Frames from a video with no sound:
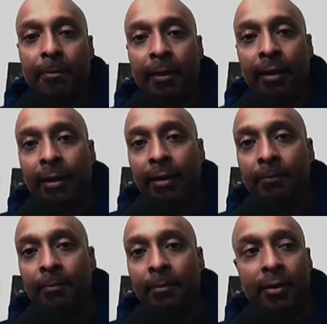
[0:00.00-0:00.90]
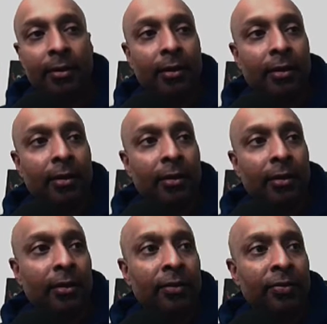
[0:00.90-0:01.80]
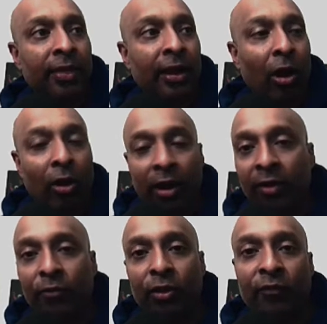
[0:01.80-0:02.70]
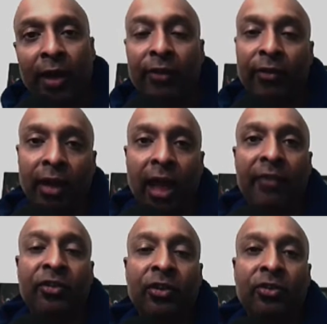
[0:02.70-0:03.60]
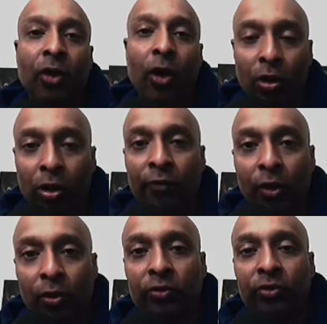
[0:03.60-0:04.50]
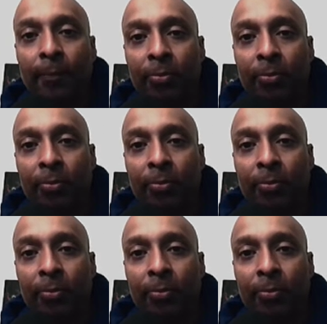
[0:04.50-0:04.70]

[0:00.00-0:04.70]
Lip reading: they are in it for the fight of their lives, because all of those